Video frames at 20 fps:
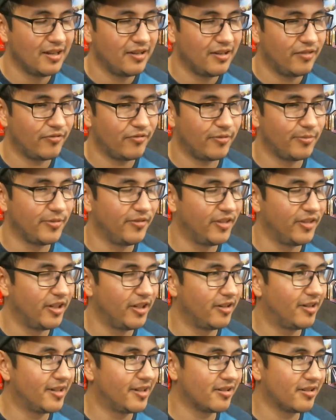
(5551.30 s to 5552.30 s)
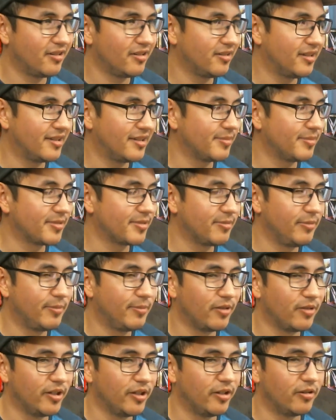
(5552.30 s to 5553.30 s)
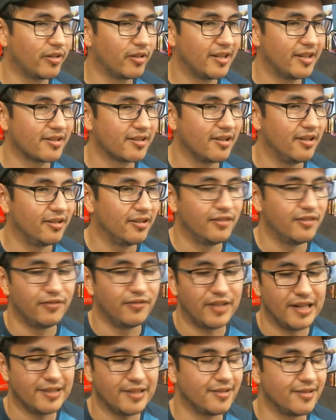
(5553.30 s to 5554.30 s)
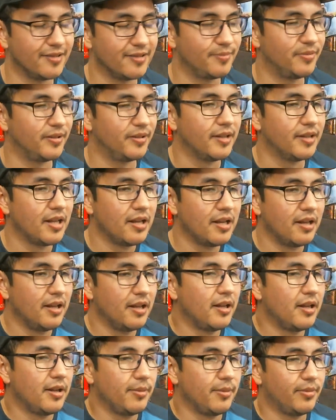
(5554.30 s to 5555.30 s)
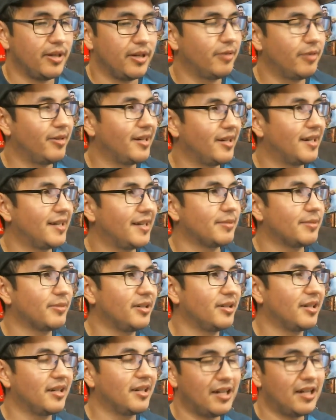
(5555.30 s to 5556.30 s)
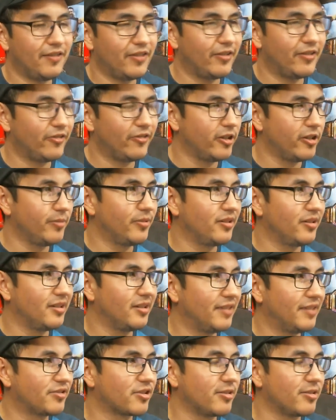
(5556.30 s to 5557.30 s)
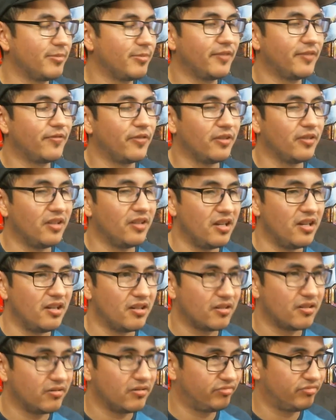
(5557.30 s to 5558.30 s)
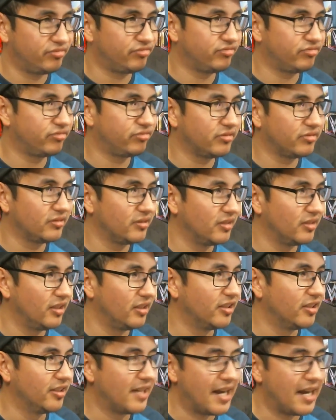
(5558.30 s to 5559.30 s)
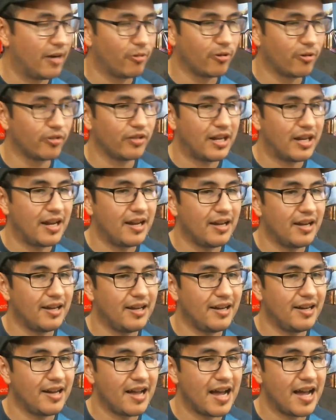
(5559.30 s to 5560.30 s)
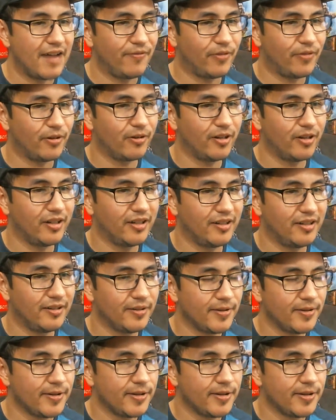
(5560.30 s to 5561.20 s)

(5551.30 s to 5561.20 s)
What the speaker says: from the video I saw, they seem to be pretty okay, solid devices. But anyway, guys, I'm gonna get off. I've already been live streaming for like a good hour and a half already.